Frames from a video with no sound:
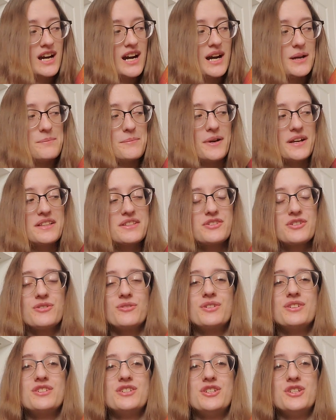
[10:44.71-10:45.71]
I might still
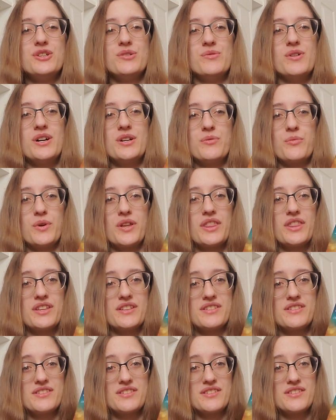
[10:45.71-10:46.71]
continue on with
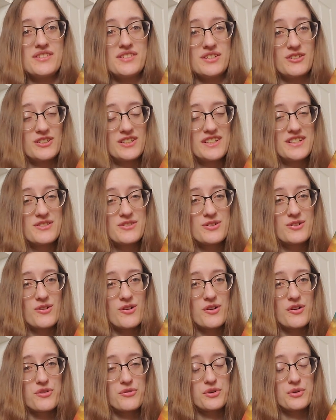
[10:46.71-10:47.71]
this series. There
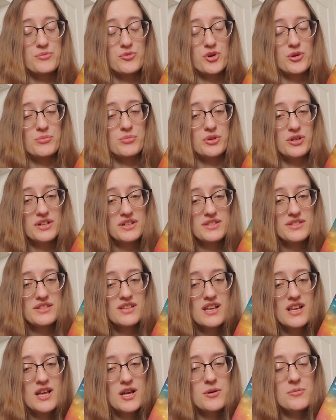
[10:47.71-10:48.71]
are 3 more books,
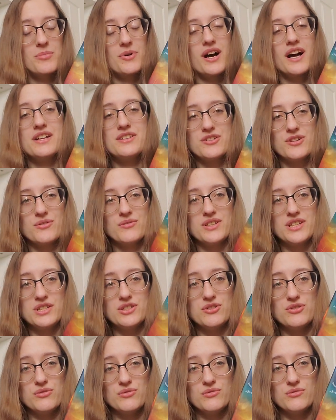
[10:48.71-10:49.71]
but I don't need
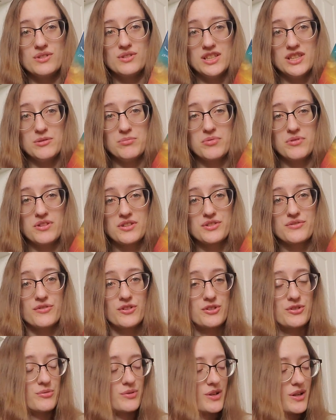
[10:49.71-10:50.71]
to keep this
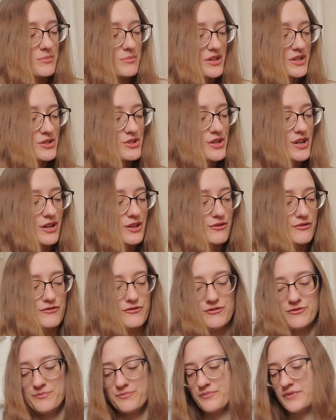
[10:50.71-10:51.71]
first one on my
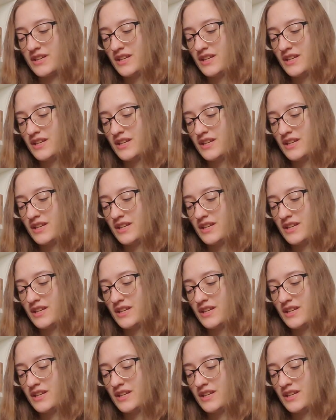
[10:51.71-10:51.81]
shelf.